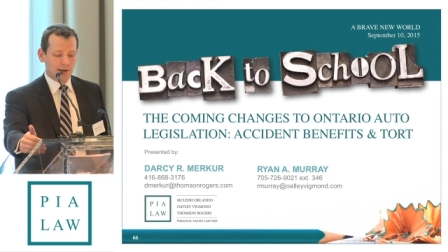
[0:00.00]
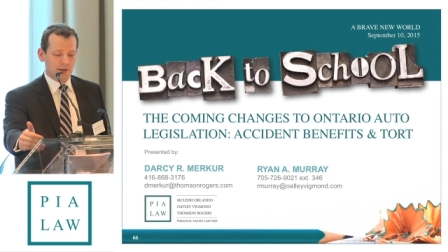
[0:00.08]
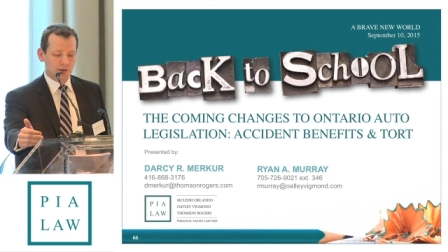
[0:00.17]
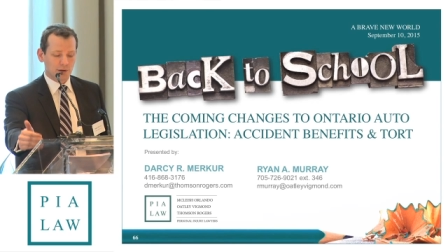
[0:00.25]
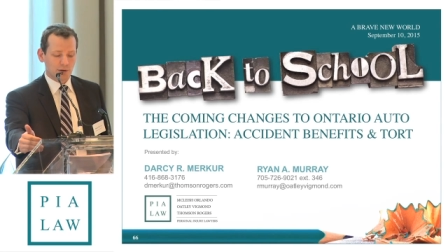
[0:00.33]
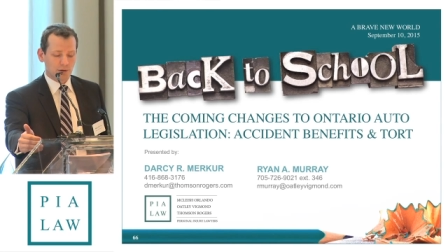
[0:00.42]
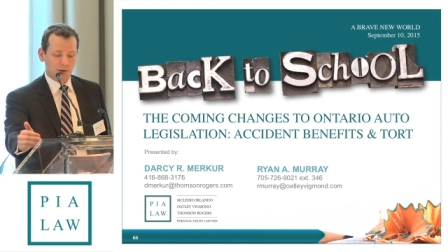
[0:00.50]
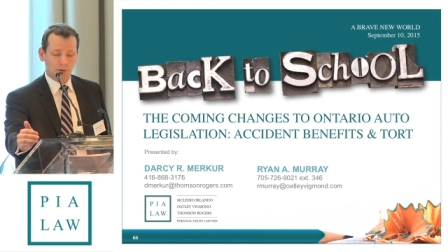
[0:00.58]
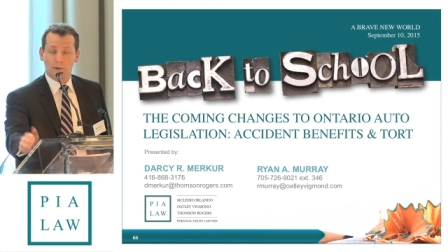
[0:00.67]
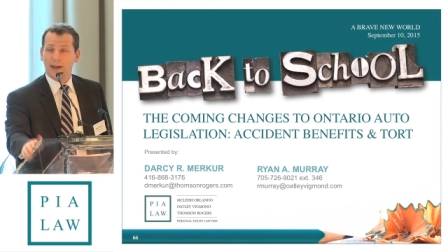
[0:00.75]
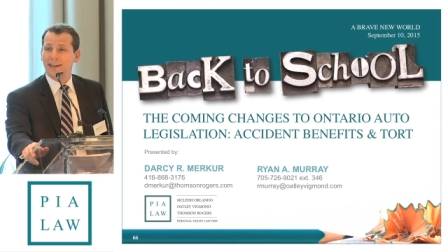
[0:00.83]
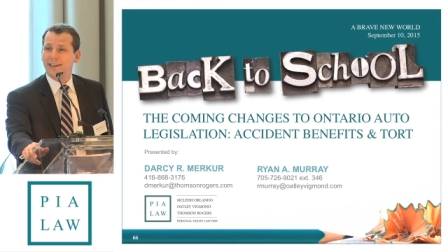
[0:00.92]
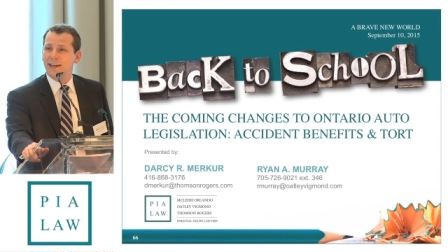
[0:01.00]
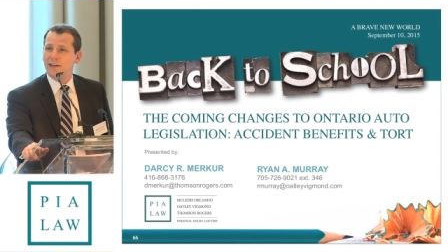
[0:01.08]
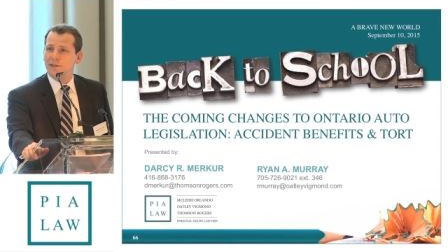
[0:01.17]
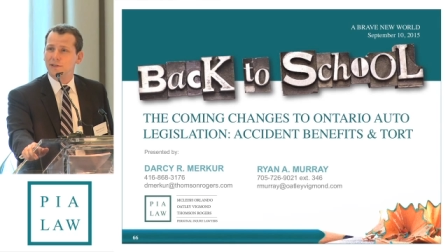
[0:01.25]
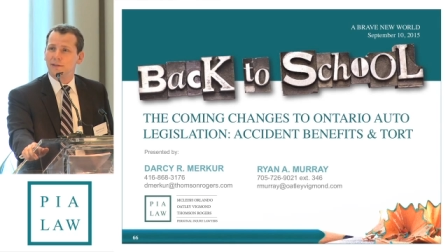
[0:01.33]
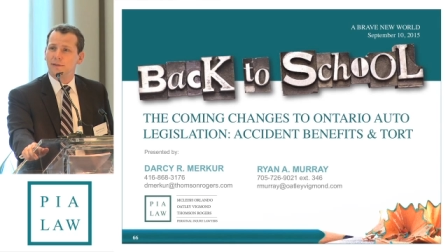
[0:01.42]
and there's also the
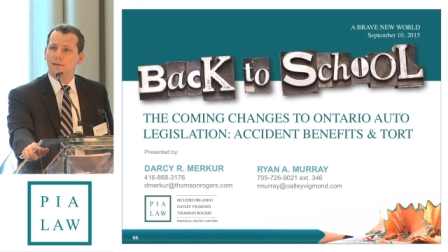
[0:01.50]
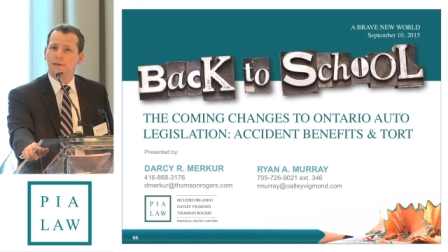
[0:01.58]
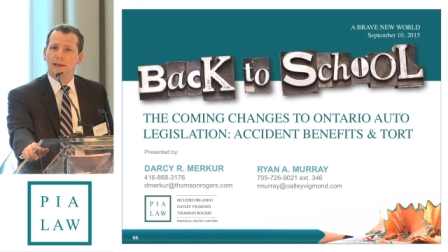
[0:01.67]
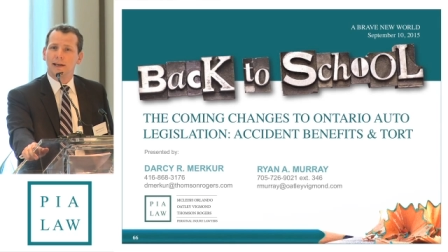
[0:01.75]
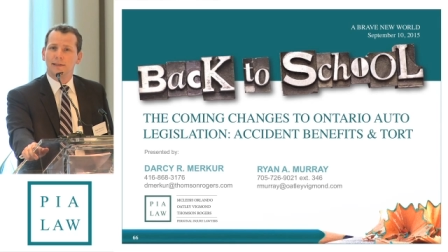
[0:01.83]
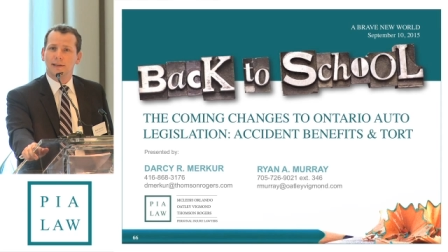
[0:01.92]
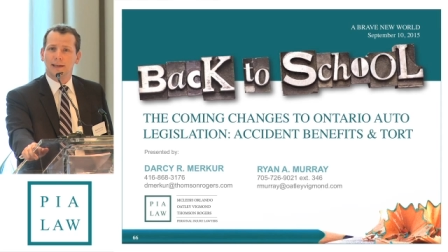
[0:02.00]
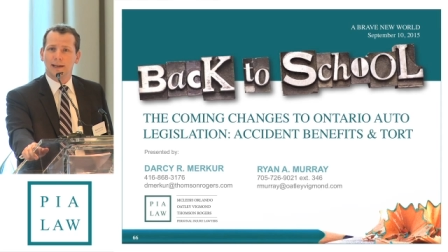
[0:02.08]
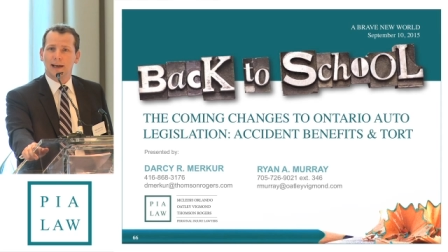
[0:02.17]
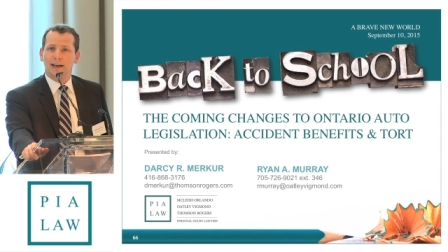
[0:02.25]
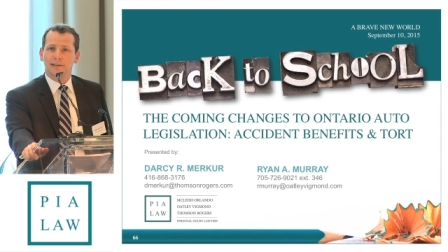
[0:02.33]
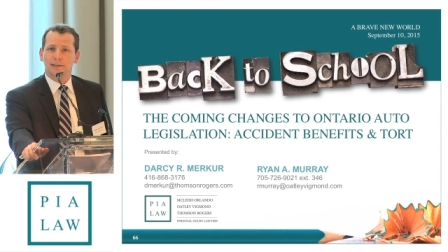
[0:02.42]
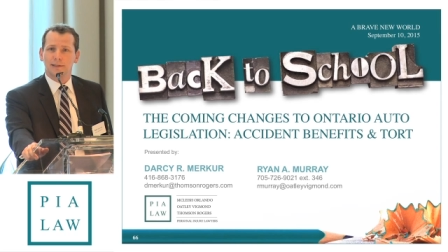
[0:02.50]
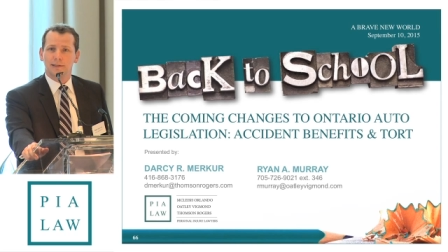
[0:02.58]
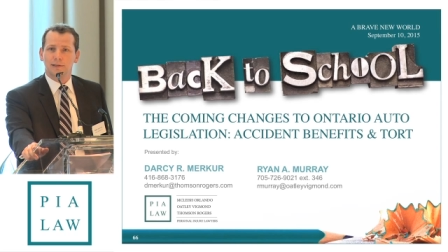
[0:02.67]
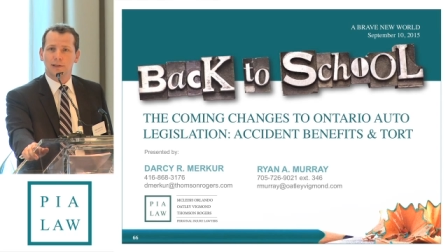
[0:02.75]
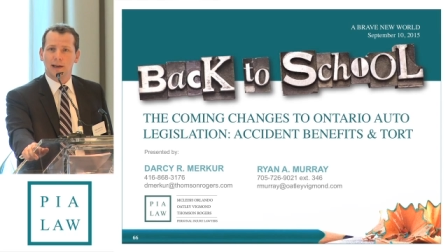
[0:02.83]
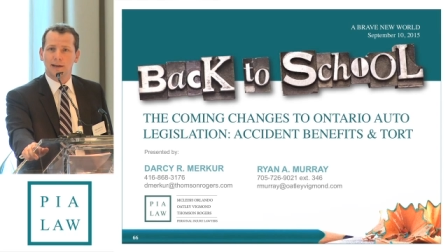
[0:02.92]
regulation that enacts
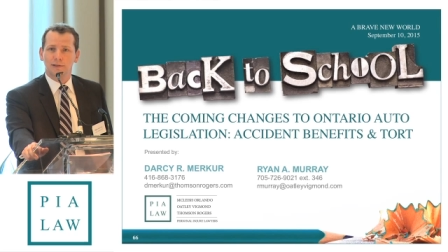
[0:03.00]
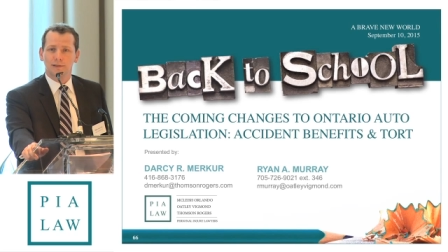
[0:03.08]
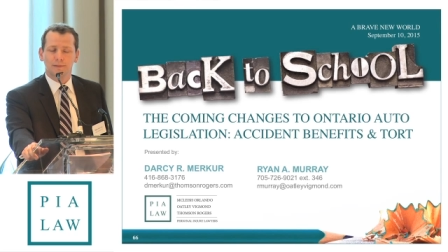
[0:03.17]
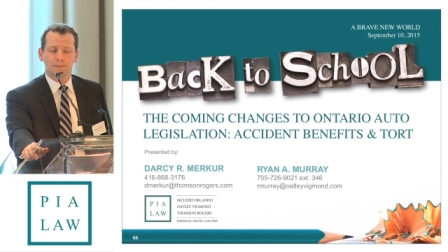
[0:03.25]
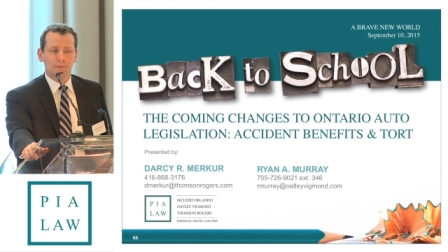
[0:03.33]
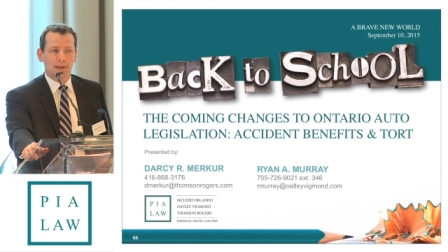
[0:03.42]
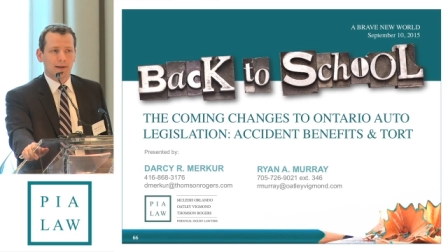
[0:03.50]
these changes.